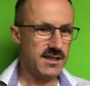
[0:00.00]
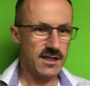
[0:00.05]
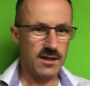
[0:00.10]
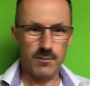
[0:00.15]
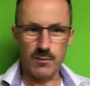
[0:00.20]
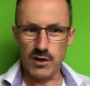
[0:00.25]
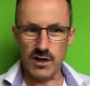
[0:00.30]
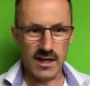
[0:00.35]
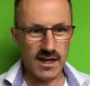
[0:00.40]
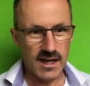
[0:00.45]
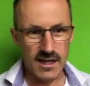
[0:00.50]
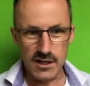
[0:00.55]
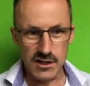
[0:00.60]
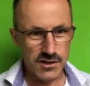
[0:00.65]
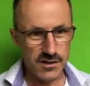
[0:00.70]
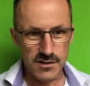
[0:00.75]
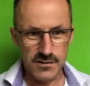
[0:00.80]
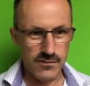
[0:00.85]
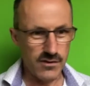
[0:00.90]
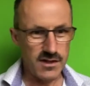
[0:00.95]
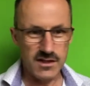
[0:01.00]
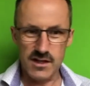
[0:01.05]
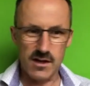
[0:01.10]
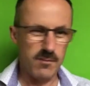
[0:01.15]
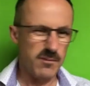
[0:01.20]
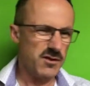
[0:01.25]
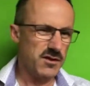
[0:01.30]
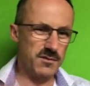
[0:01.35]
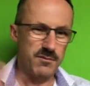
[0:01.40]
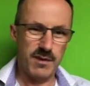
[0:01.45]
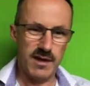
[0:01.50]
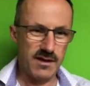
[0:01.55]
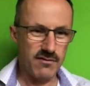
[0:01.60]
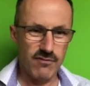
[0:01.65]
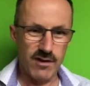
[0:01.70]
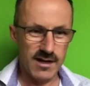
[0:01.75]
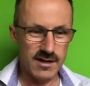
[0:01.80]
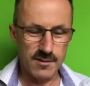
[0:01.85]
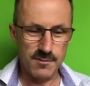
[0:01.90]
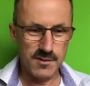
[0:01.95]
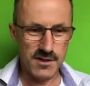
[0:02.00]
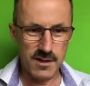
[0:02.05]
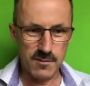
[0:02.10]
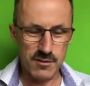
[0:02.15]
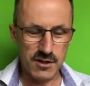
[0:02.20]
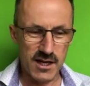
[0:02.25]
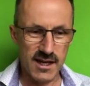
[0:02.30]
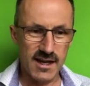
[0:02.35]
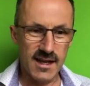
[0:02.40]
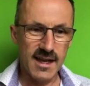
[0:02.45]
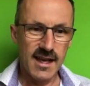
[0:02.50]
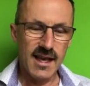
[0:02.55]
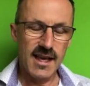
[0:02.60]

communications, for example, just pick a random subject,